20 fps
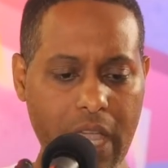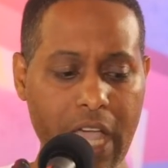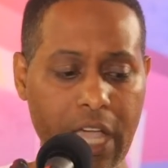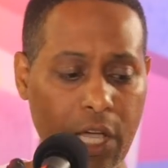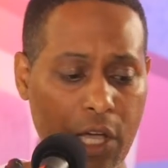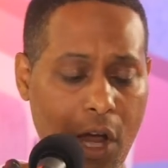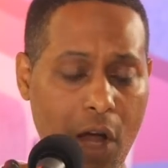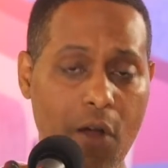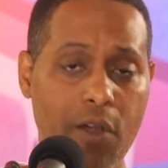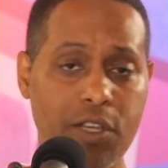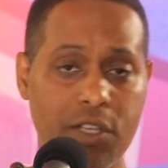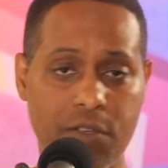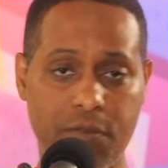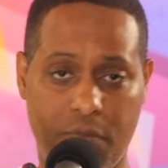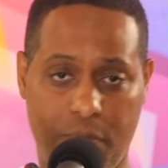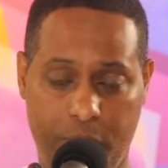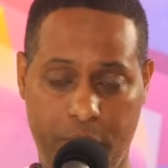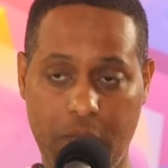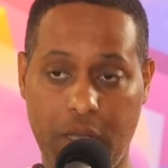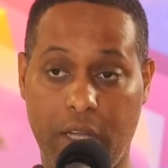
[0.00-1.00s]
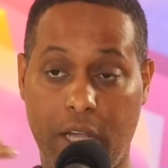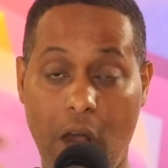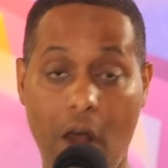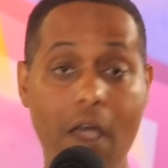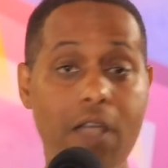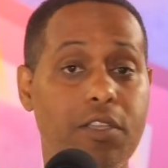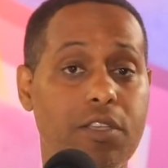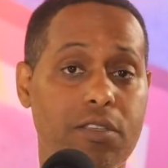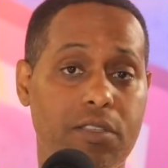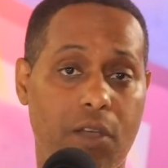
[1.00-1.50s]
encourage,
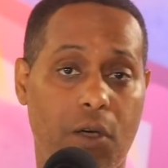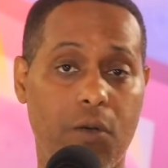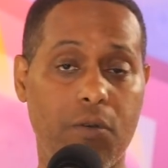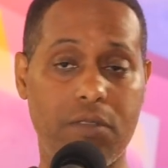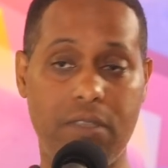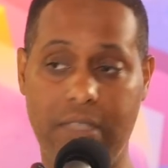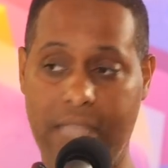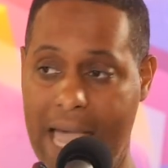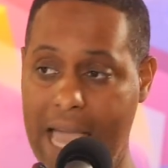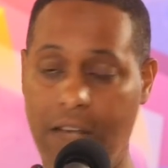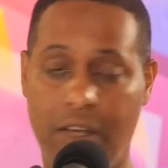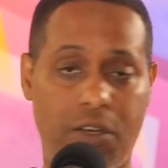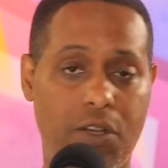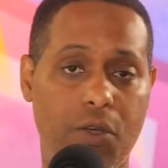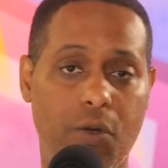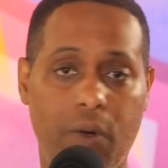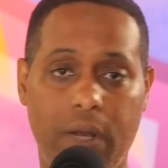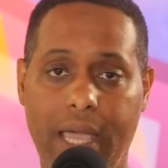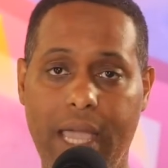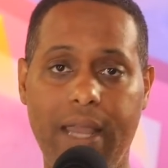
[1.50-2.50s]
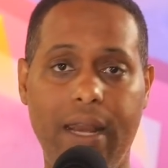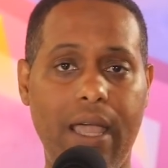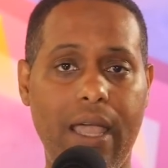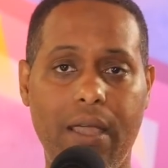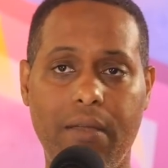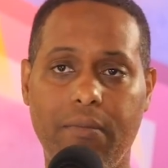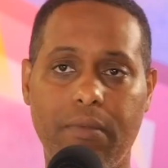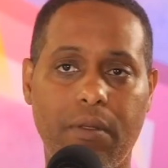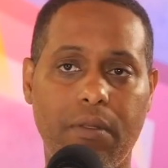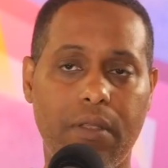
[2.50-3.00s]
encourages those that do and hate
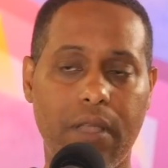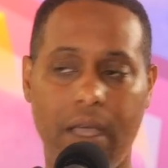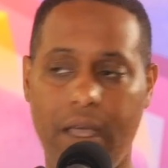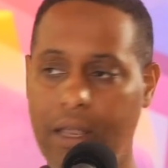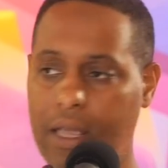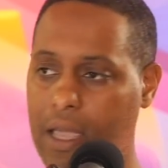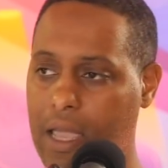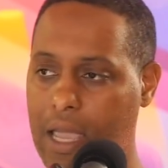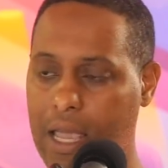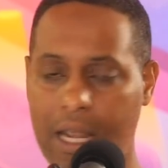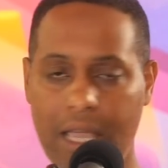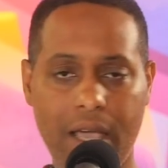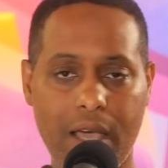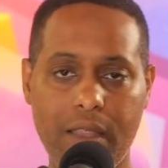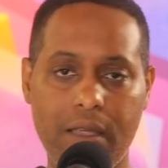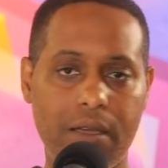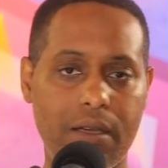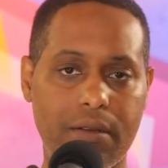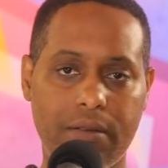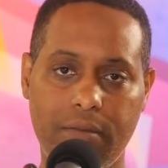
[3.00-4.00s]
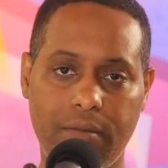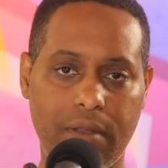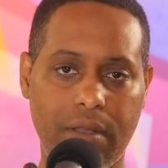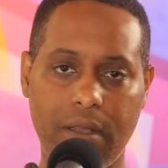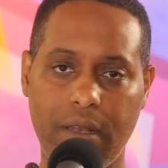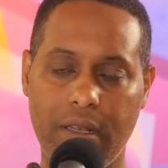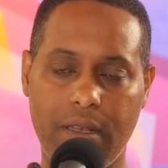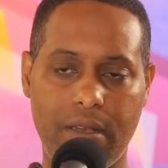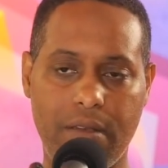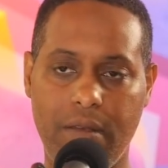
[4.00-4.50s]
any other
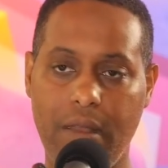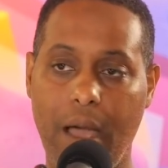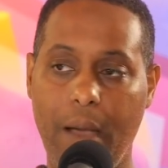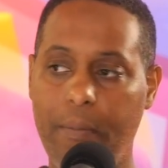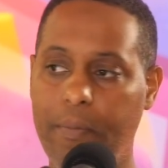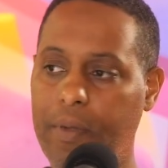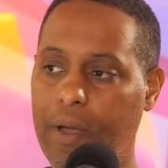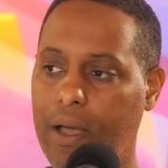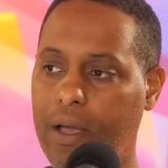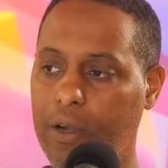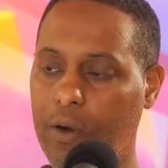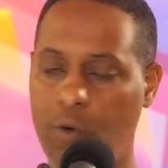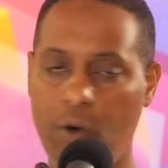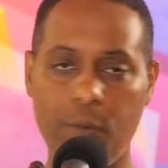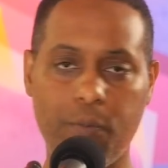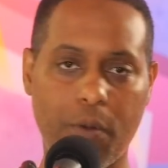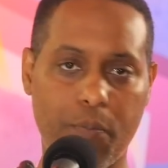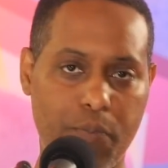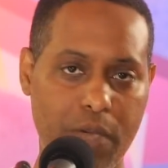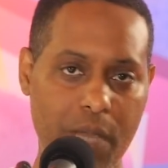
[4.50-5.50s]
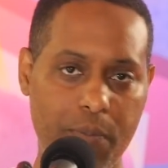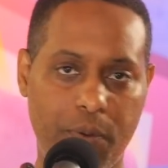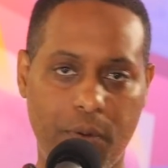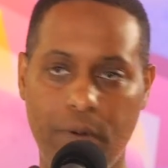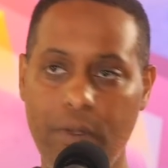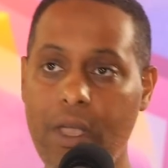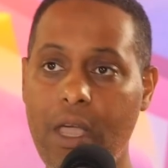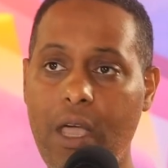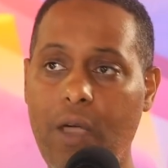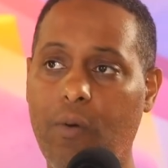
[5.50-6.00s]
uh, uh, group of
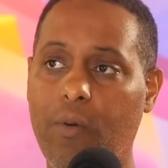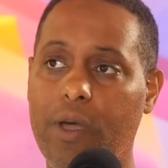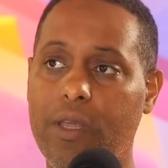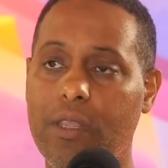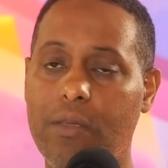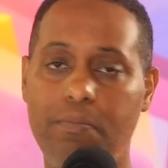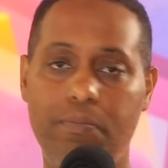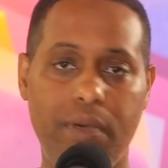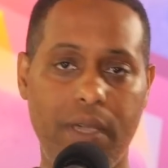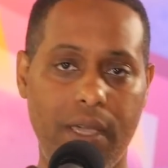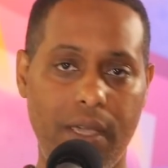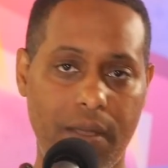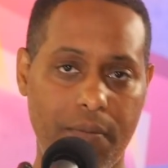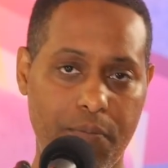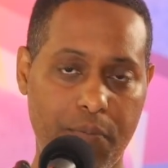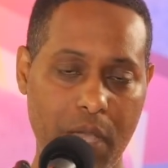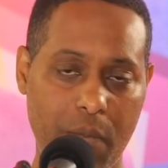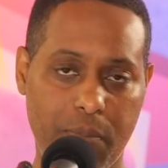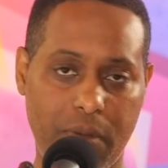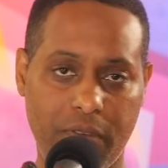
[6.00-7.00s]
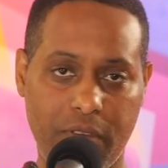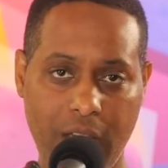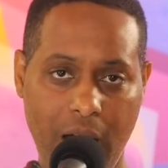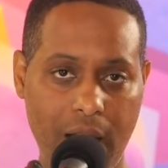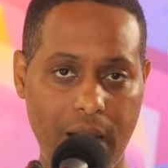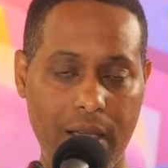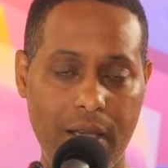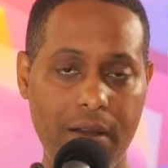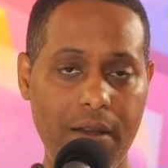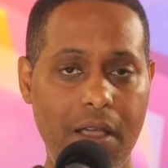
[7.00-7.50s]
people, whether it be people of
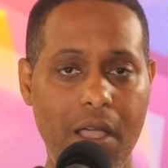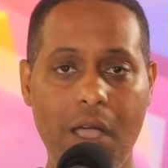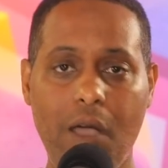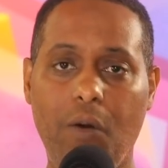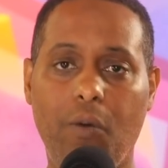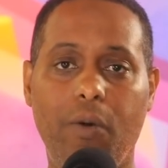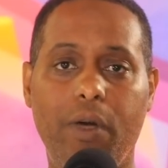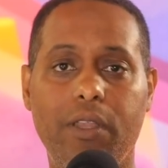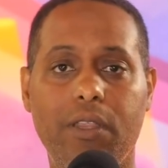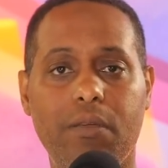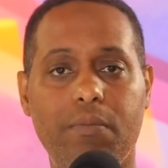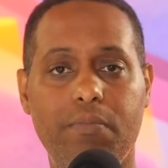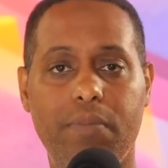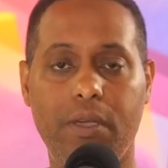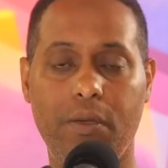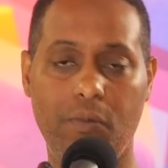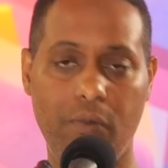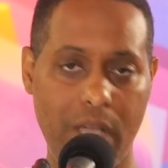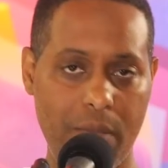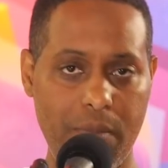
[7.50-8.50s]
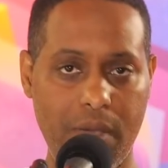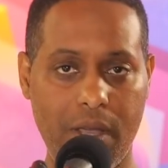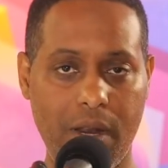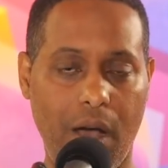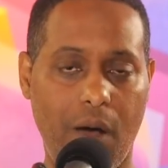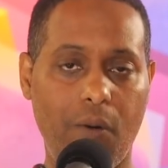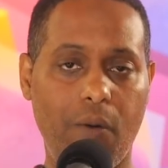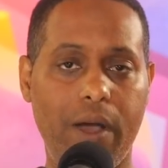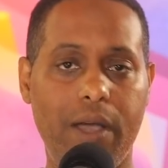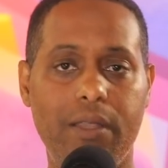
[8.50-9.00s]
color, whether it be women,
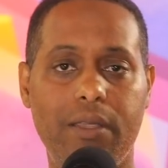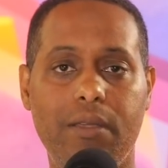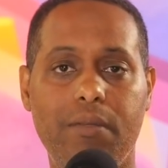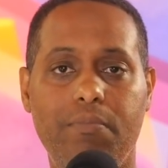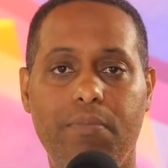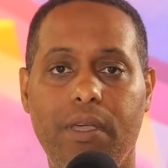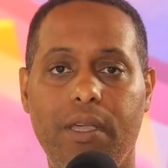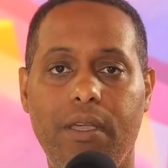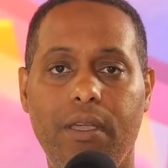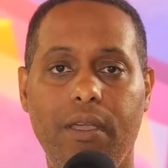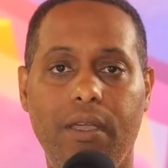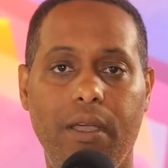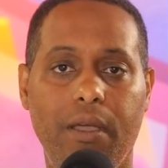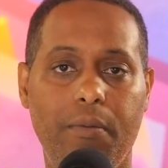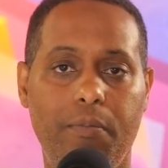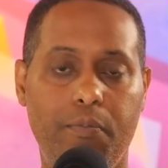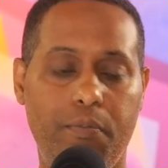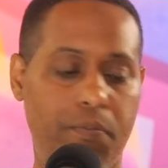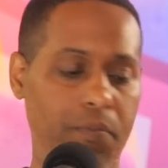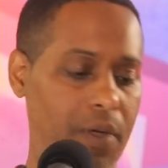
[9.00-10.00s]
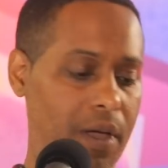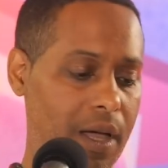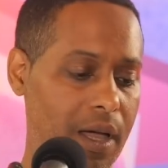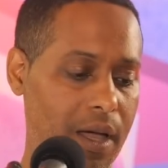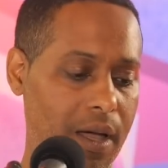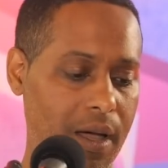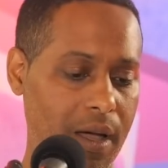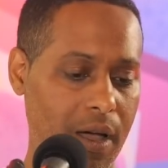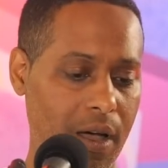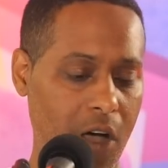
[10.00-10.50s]
or whether it be
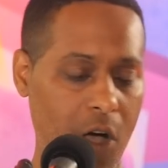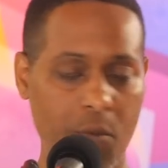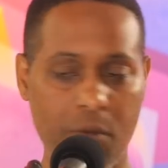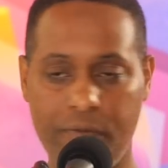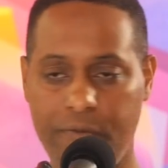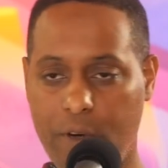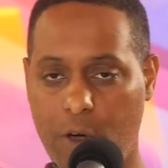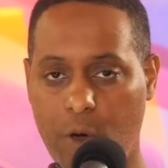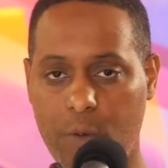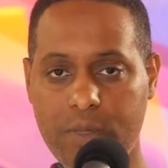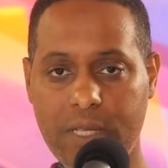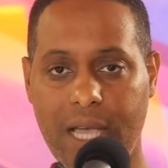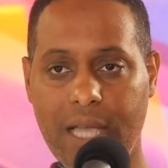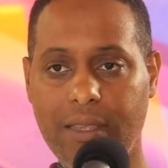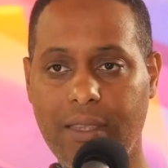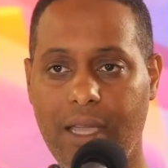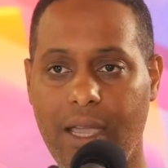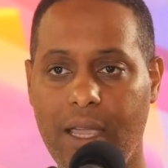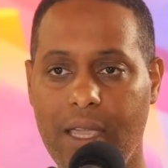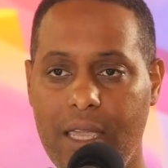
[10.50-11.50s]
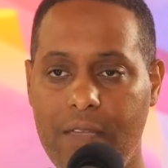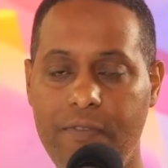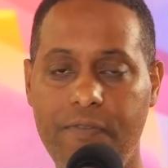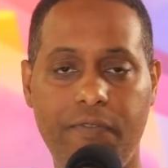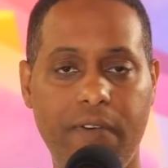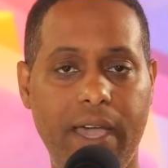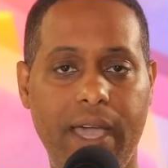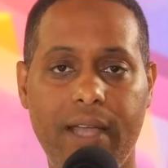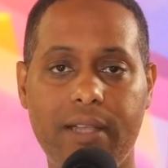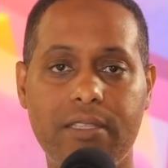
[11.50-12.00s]
Uh, homophobes out there. He
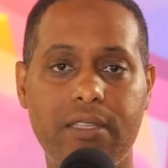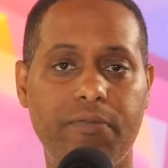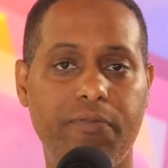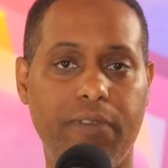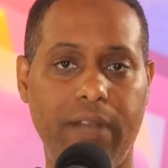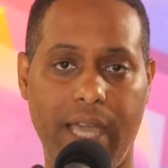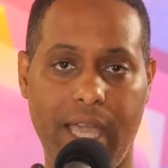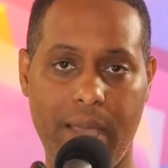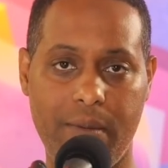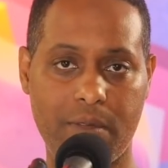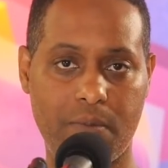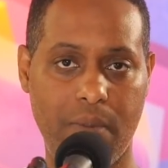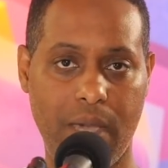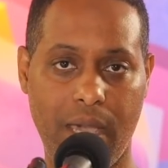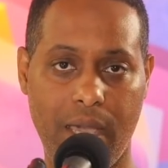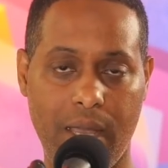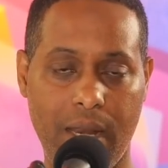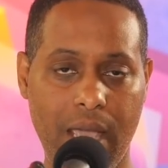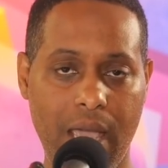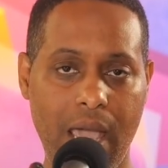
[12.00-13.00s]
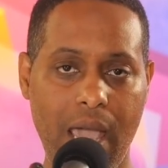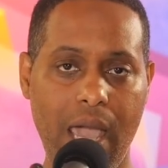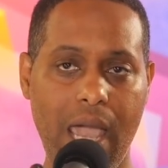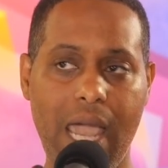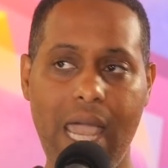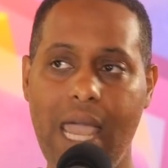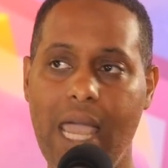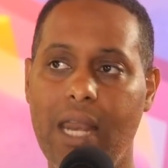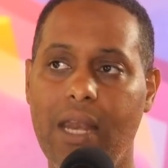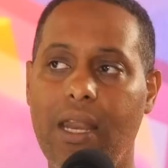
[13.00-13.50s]
fans the flames, man.
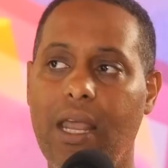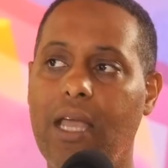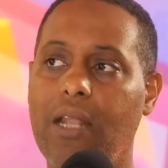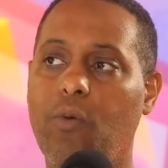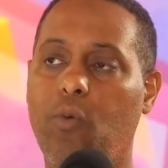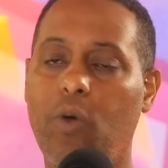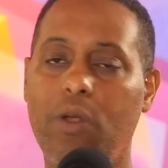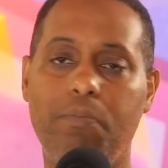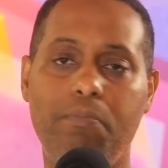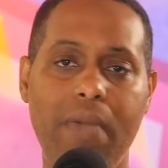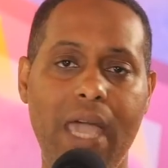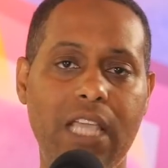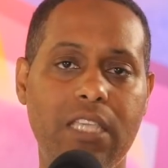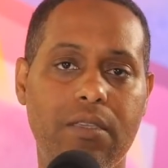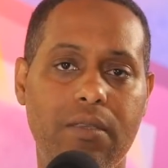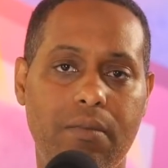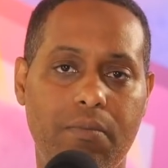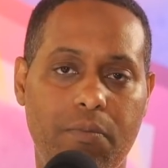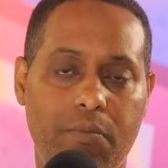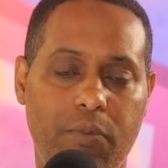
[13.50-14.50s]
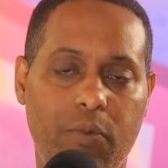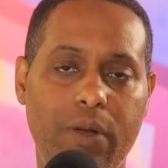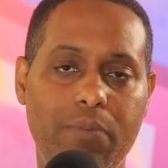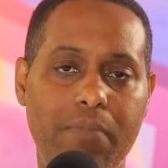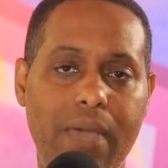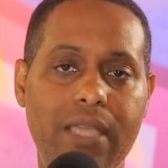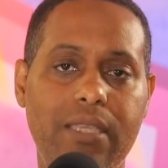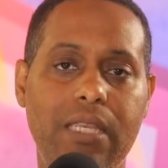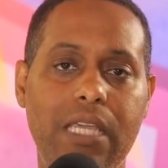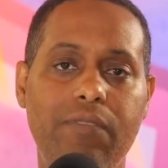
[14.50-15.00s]
And what makes it
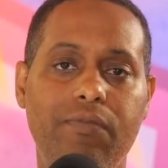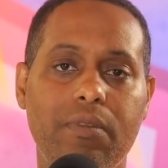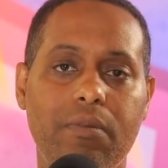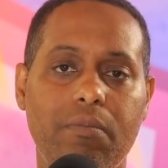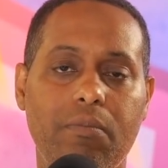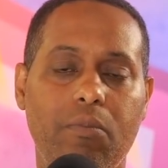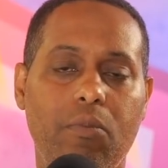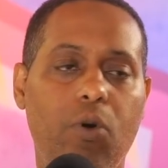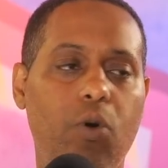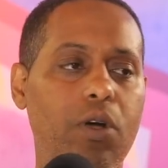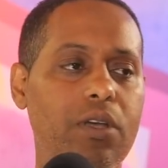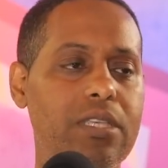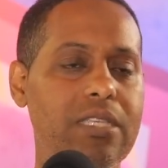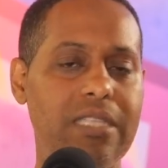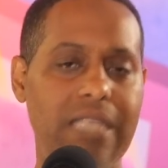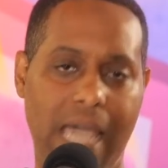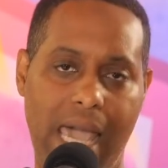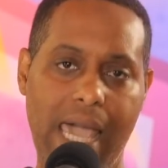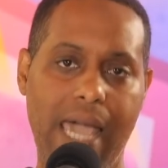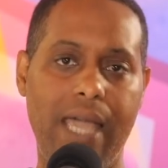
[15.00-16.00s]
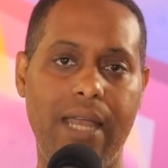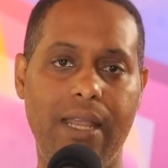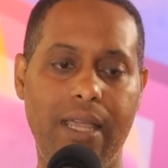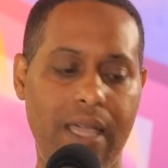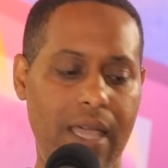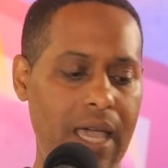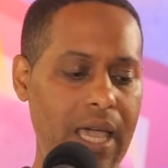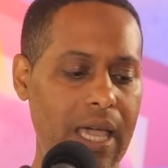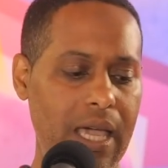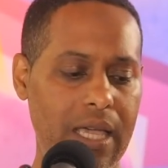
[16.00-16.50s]
what makes it even more
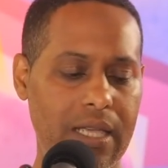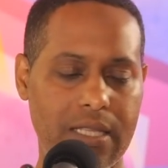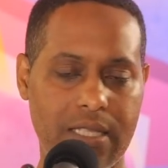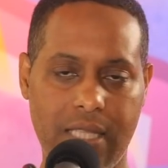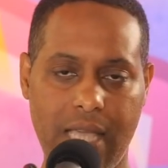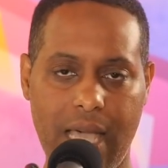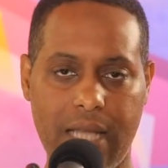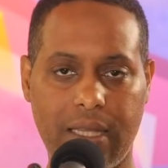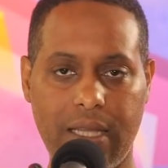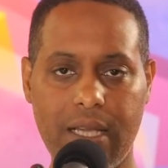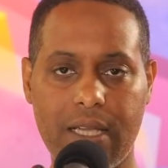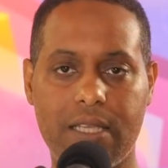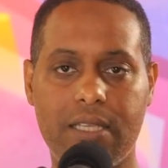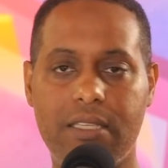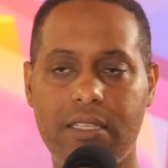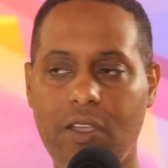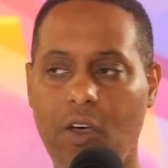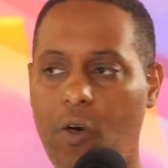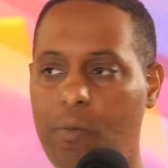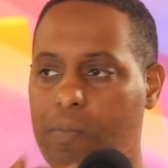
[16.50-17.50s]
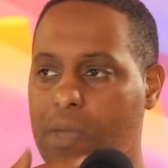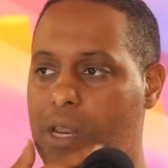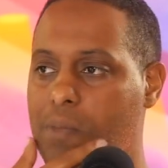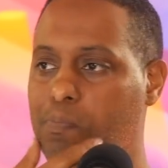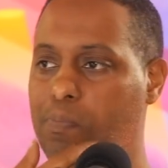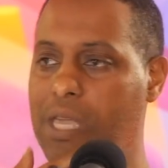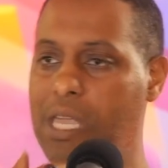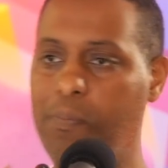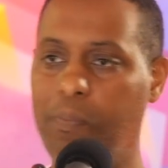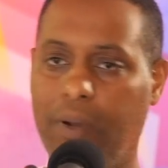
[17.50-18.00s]
sad is that there's so many
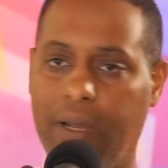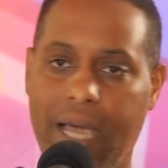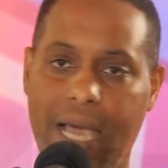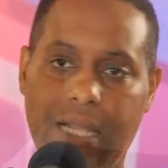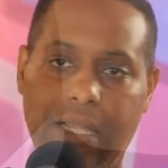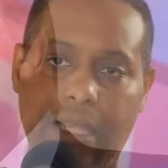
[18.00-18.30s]
people